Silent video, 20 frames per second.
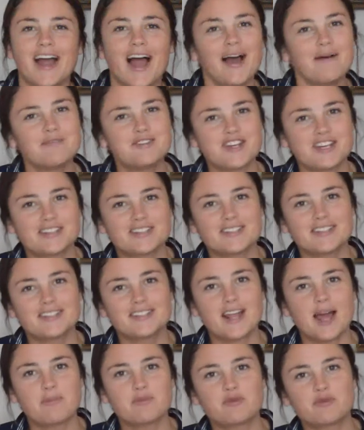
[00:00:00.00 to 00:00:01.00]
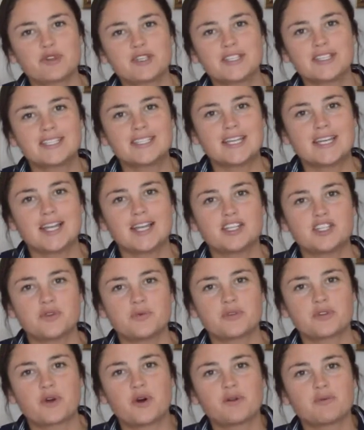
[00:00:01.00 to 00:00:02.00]
I'm Jesselyn. I'm a real estate
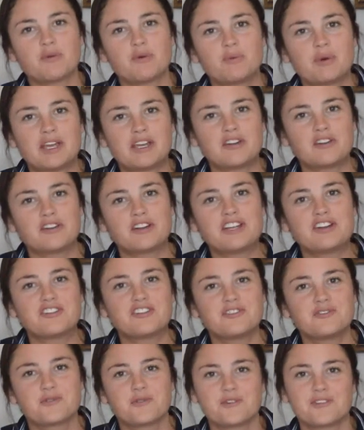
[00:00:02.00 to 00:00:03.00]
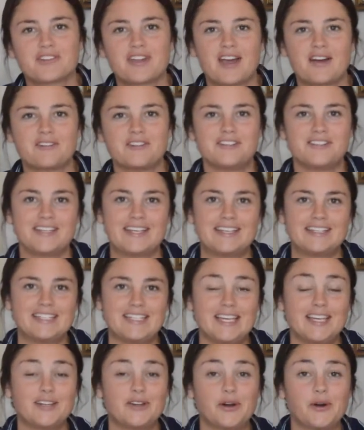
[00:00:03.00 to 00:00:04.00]
agent with Coldwell Banker here in North County, San
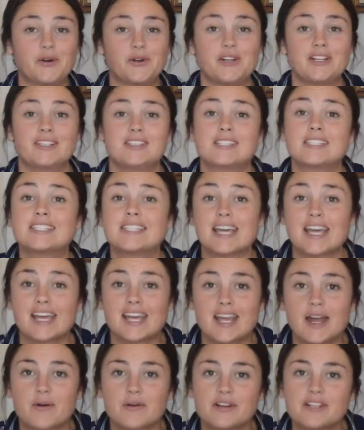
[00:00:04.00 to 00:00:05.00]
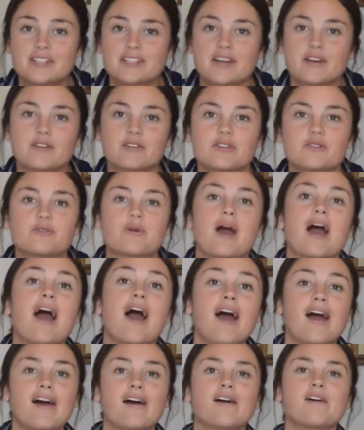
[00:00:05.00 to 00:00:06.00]
Diego. Today, I want to tell you
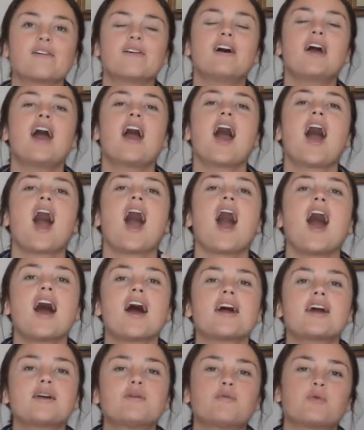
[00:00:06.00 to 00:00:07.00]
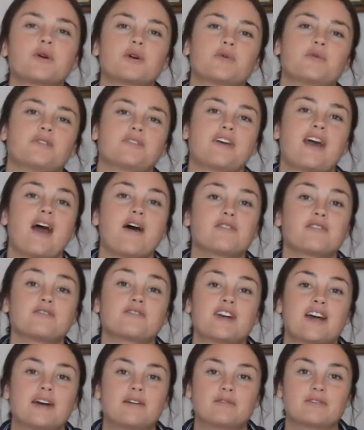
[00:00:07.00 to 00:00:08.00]
how I work with
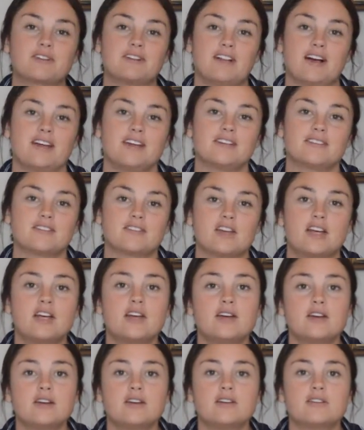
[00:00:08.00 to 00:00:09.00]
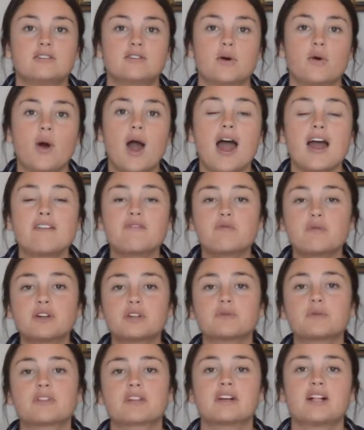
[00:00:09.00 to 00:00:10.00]
out-of-town clients. So I've
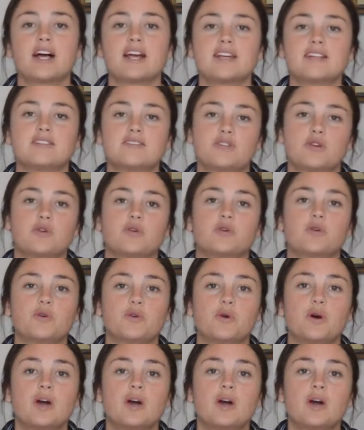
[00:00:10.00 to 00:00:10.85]
worked with clients who